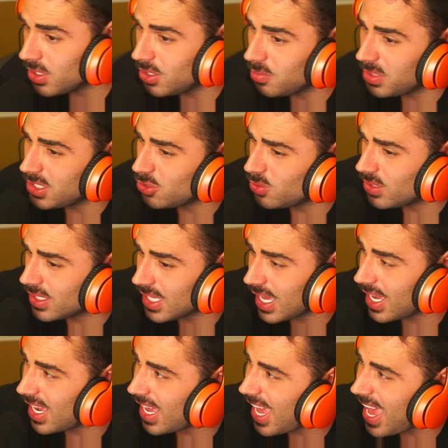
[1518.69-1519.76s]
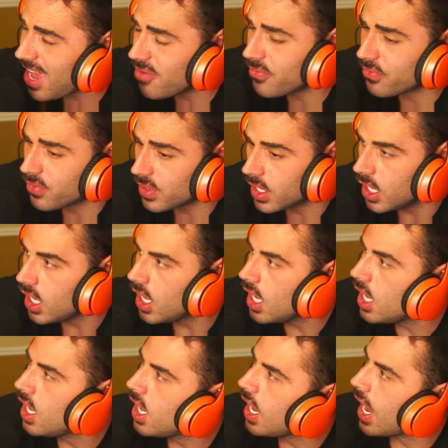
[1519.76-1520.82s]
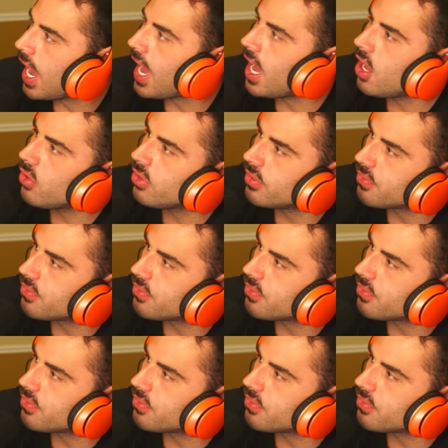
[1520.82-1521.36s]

You've been doing everything. How the